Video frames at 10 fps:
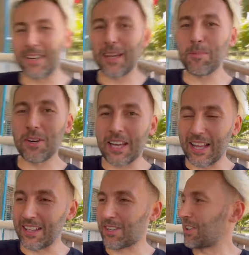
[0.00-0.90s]
keep on
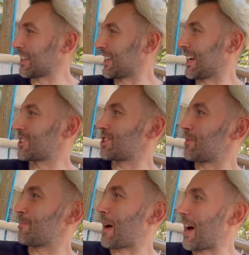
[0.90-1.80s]
calling
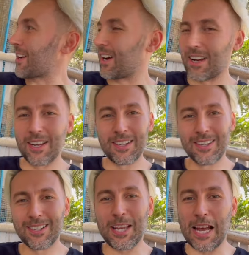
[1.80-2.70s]
cachambara.
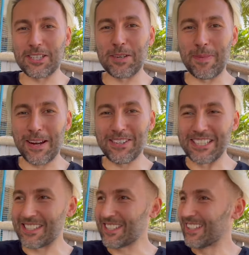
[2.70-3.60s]
Catching berries.